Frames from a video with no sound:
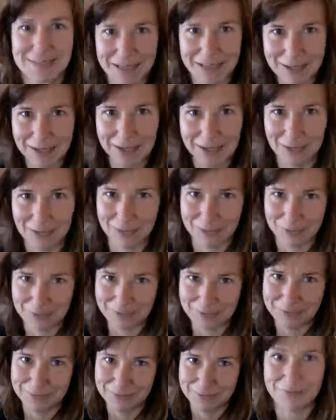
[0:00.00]
Thank you
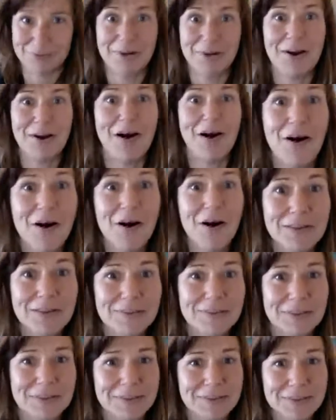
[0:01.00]
for all
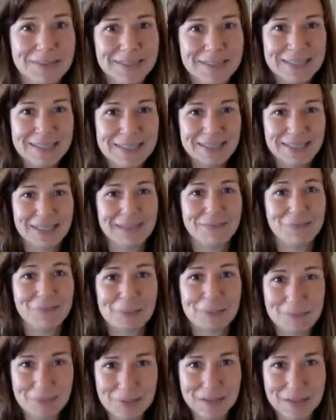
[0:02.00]
of you
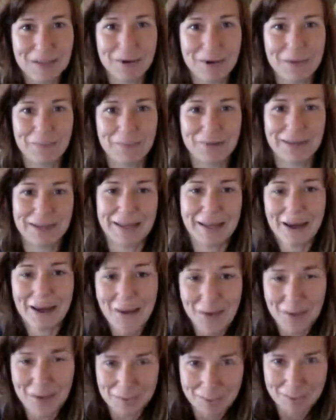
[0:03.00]
keeping me going
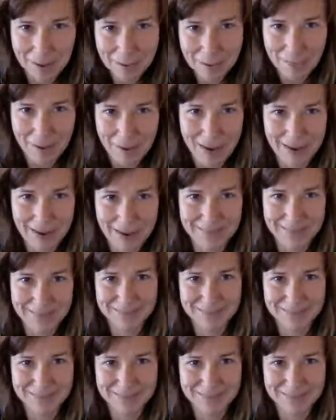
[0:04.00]
on my path.